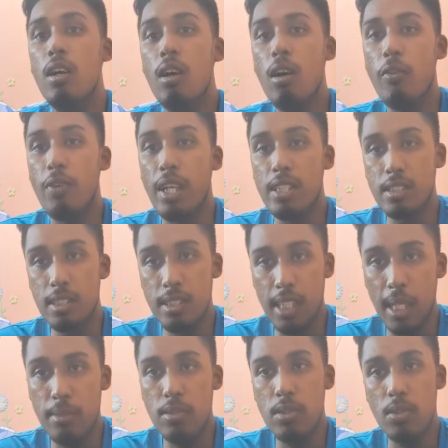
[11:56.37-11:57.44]
of ancient
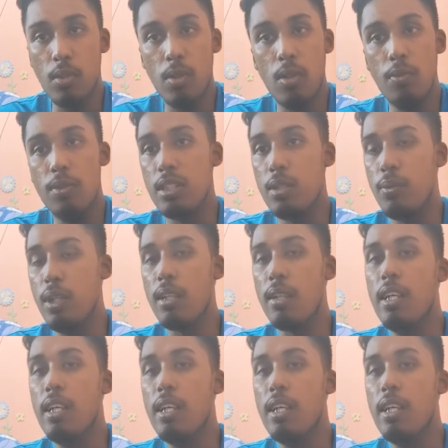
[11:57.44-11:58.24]
times all over the world.